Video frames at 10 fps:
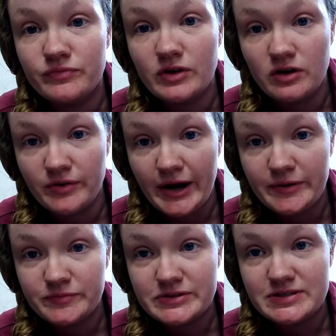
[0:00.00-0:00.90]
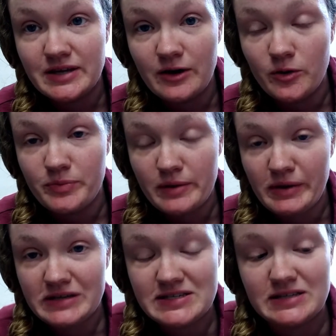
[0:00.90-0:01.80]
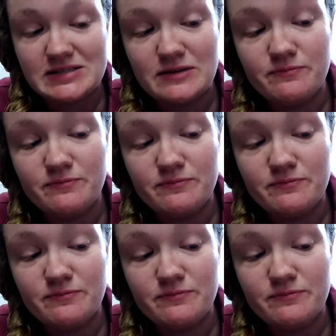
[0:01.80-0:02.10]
All right, I hope that makes sense.